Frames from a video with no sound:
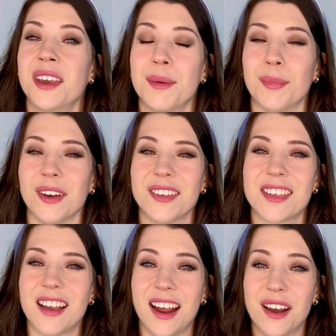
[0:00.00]
But
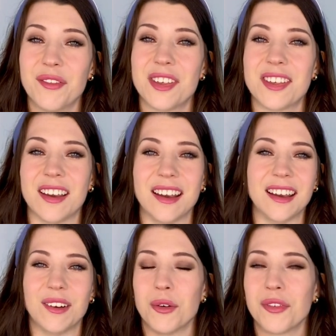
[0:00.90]
I have to
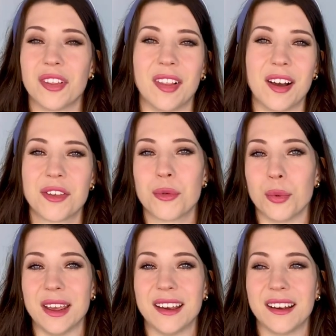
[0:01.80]
say, over the last
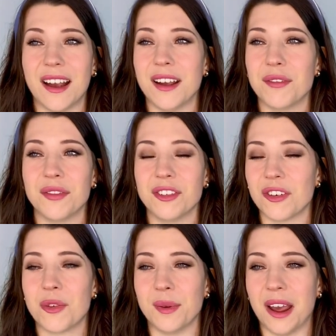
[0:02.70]
week, I have
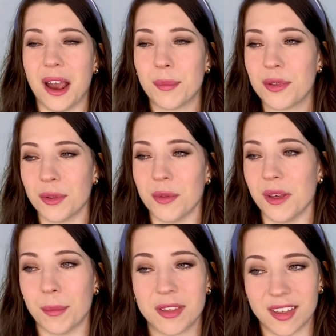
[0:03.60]
just been absolutely
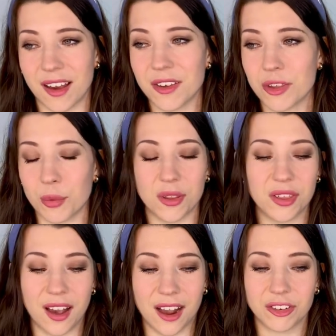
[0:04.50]
obsessed
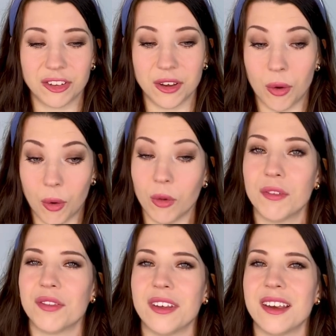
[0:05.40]
with actually all
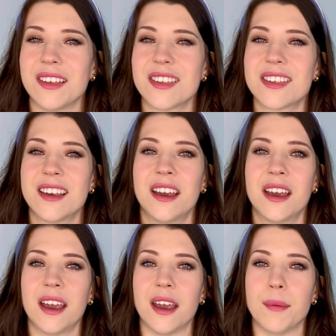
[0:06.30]
of these.
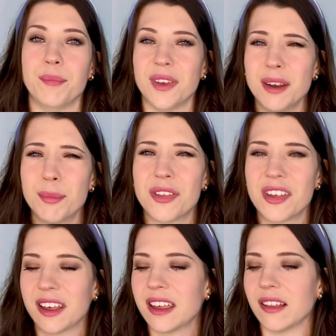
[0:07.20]
In
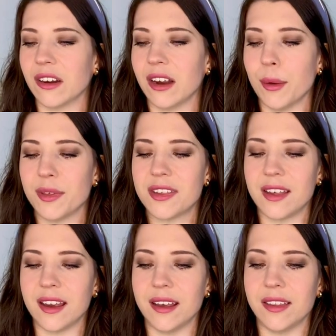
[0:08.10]
particular, I would
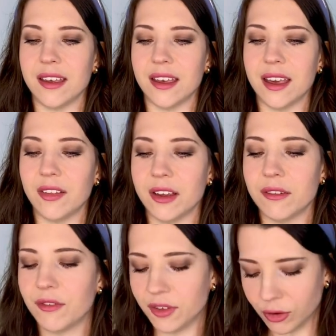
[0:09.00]
say the Alien
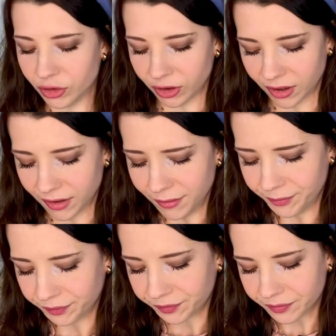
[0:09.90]
Fusion
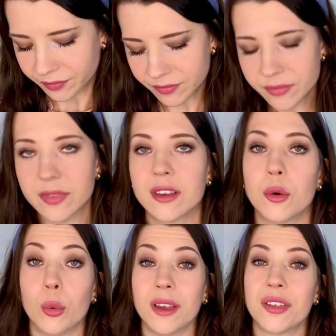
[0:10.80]

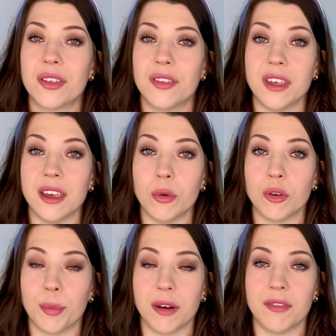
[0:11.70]
with the Eau
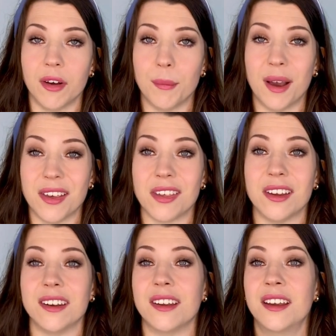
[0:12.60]
de Parfum, as
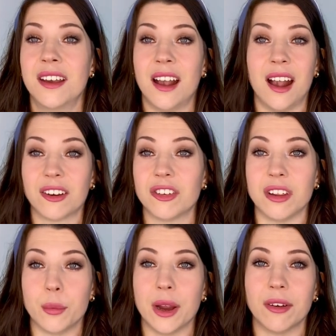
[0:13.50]
in
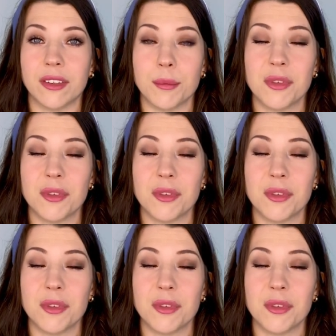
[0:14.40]
actually wearing them